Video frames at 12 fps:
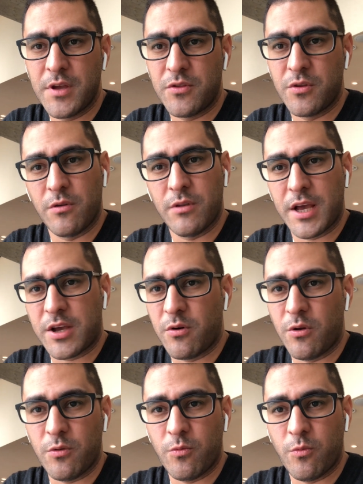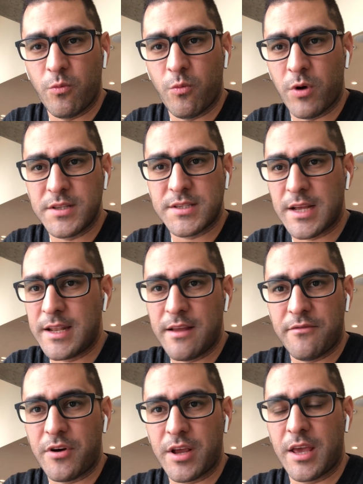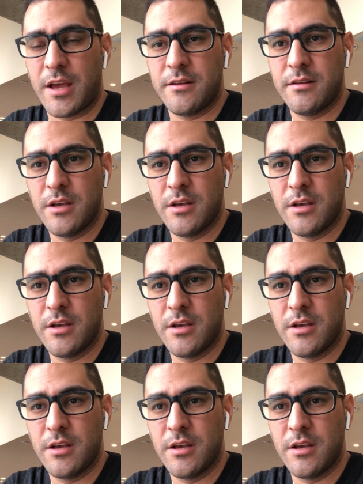Don't like call once and never again.